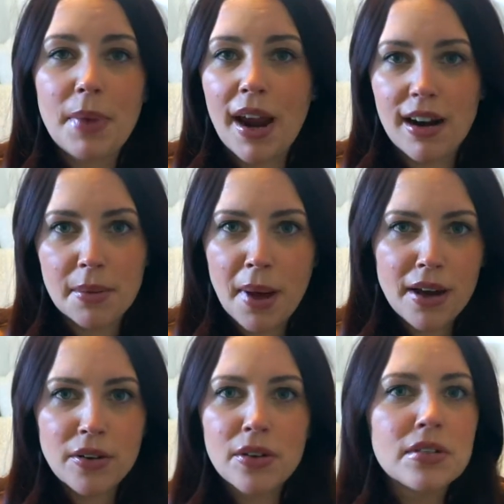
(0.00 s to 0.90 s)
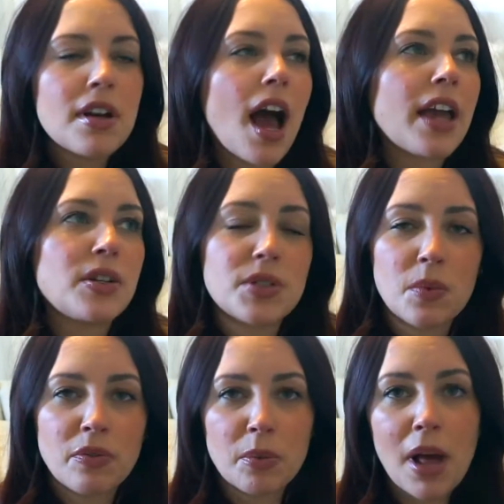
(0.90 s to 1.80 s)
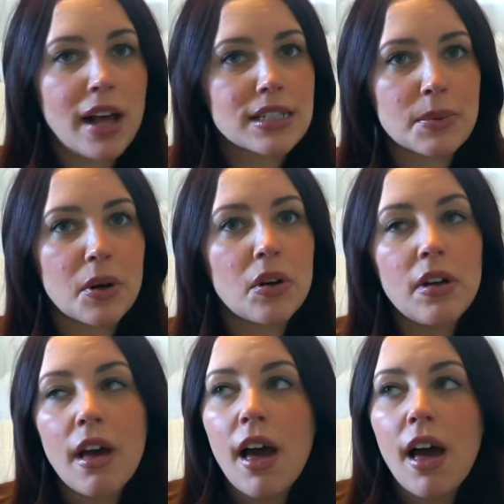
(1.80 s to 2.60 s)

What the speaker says: Peri bottle. I used the one from the hospital.